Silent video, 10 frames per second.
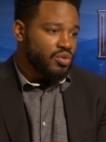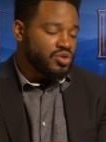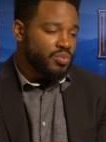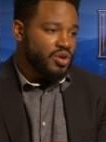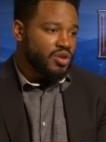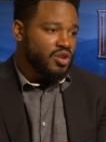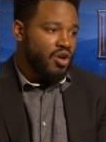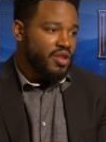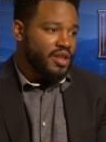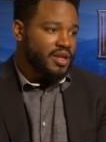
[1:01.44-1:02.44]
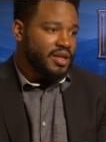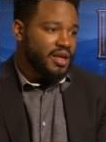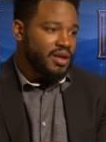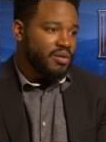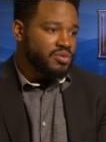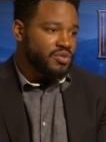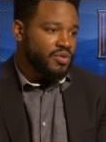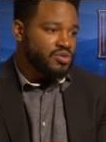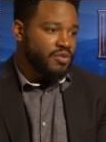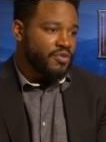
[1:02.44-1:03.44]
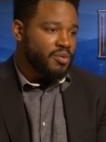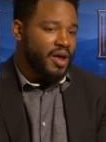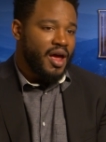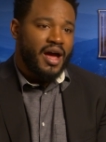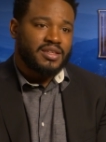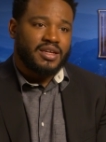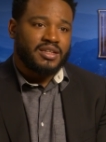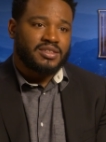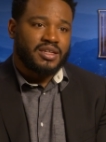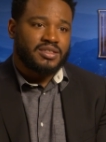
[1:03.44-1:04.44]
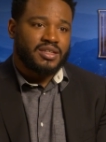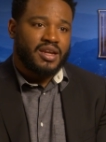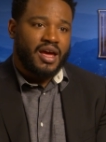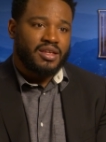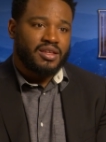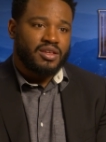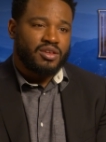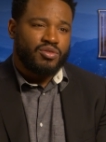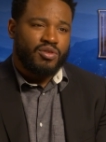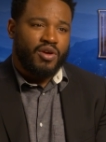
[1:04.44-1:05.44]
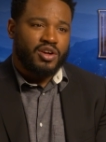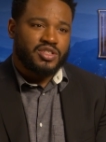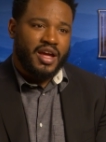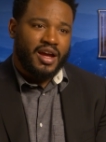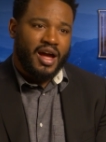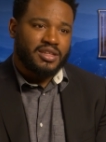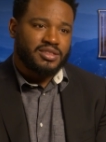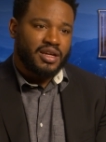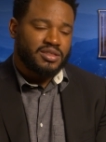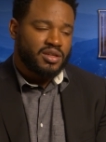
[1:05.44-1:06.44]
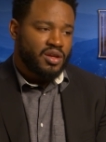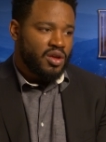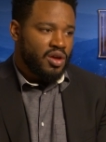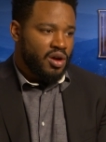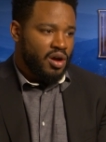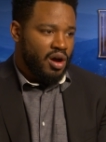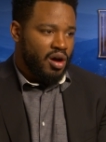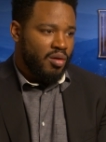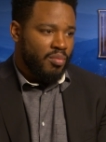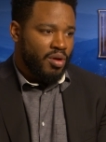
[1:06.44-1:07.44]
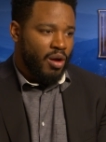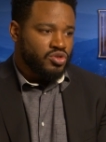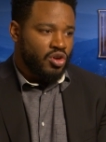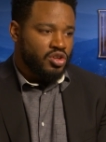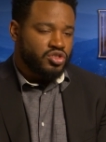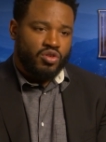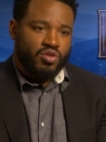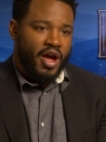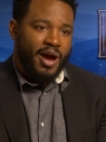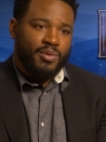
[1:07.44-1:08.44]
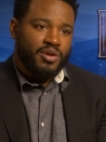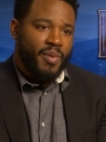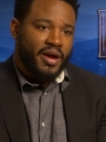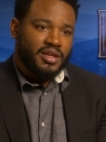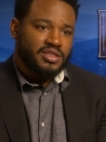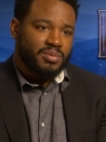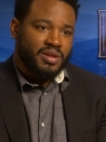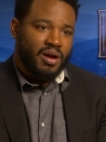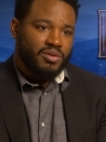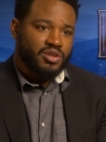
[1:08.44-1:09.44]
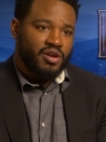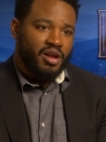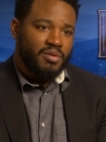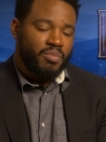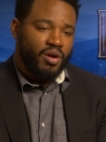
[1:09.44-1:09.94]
was it, you know it was a, it was a film that had to exist in that universe in that context. Um, but I was also able to make it something that was incredibly